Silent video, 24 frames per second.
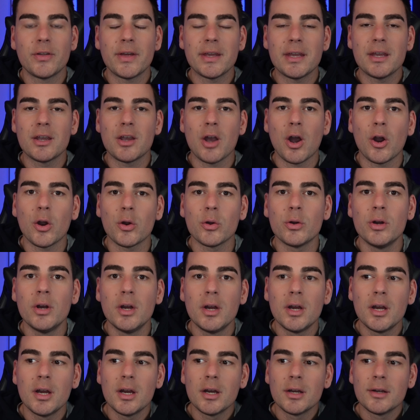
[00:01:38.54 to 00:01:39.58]
So there you go.
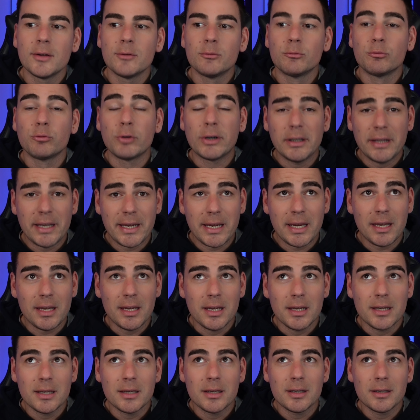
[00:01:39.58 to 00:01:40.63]

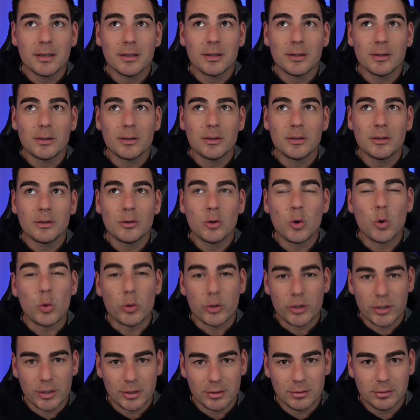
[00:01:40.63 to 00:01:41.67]
Really
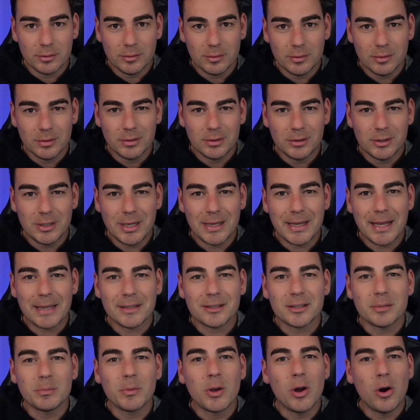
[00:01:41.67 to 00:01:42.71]
good to get
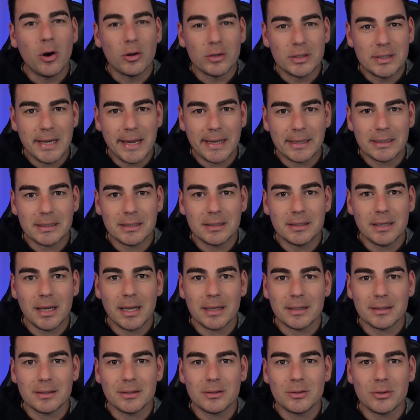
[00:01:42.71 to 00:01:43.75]
some context
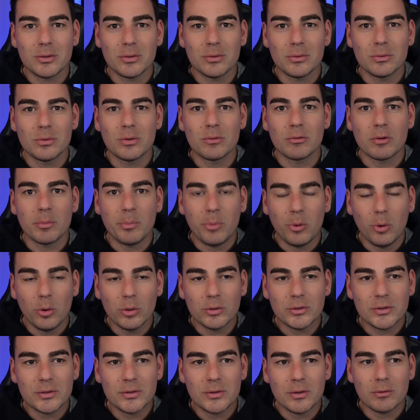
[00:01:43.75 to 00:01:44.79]
as to the
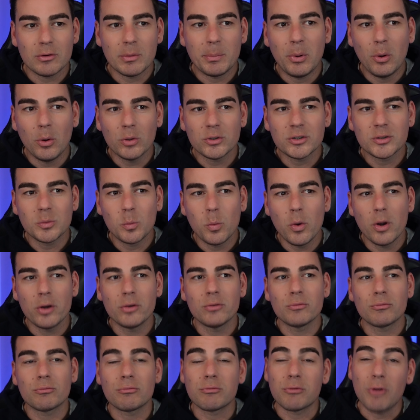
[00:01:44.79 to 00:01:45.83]
reports. The reports
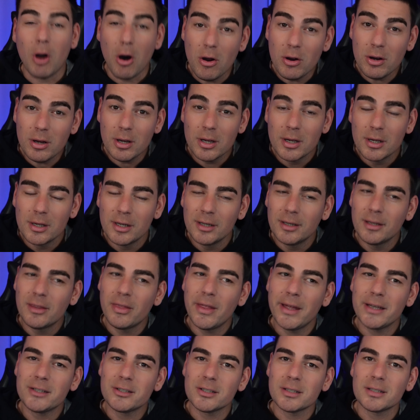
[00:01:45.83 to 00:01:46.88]
weren't wrong.
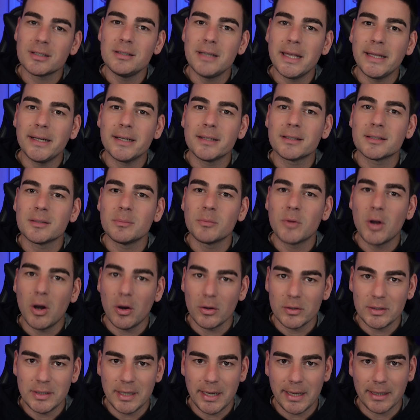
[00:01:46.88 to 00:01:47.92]
They just needed some
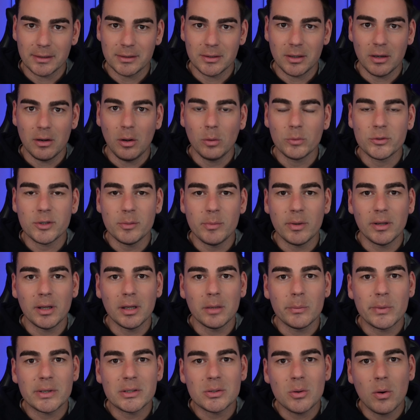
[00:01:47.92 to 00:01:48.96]
context. So ultimately
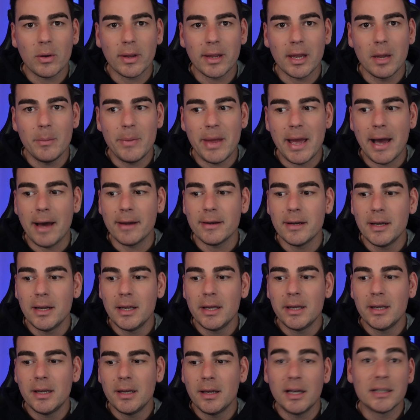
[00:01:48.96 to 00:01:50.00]
we're talking about
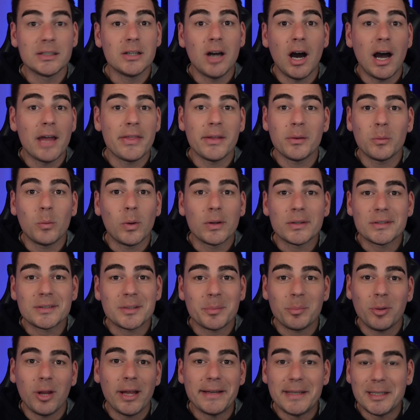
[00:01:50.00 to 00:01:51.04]
a guy that wants
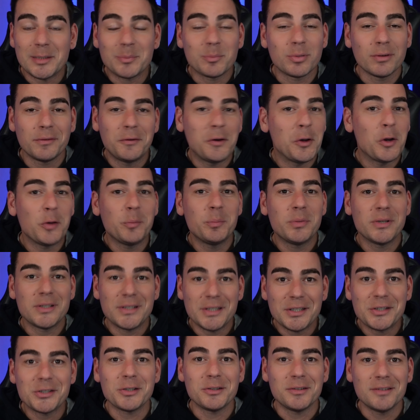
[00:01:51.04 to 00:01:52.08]
to play in his preferred
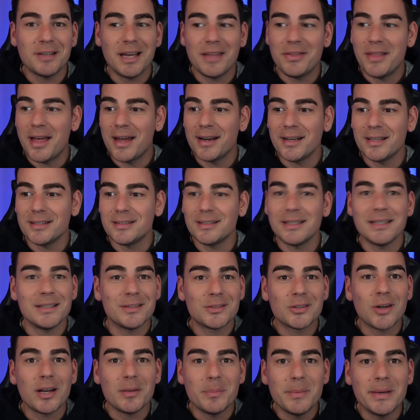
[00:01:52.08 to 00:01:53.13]
position, and that is
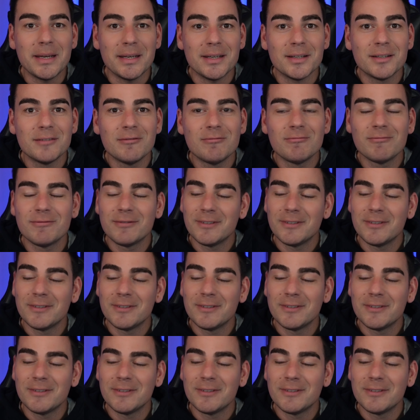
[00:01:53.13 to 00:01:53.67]
inside mid.